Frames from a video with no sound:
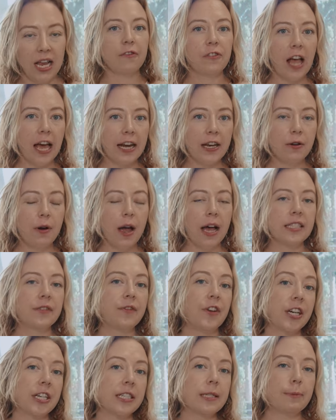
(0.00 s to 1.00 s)
Flatio has
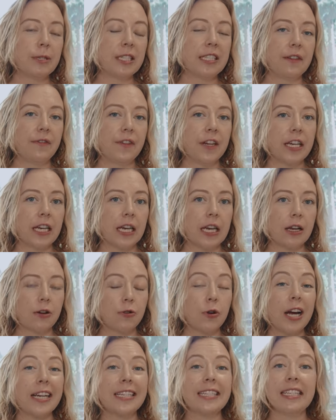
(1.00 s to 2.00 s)
very specific
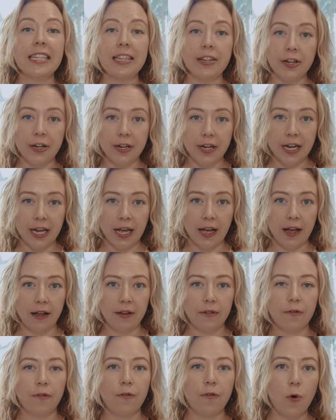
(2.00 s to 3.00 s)
criteria
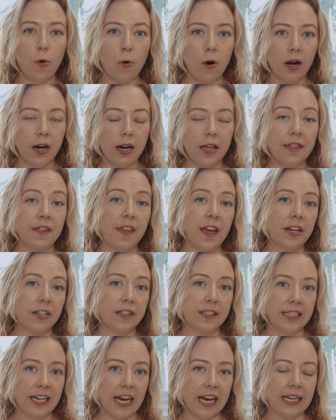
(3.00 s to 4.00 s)
for their
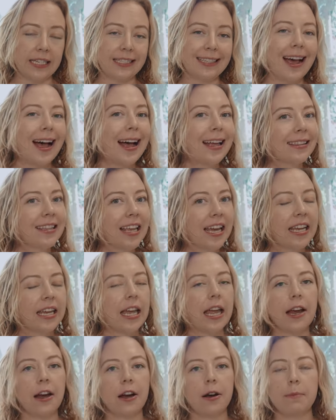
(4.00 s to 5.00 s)
stays,
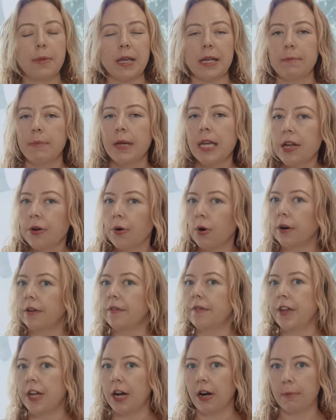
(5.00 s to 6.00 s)
unlike Airbnb or
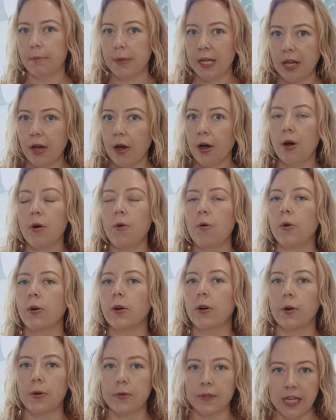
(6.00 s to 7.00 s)
VRBO
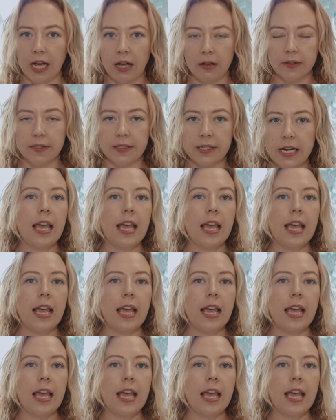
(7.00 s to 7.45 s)
or hotels.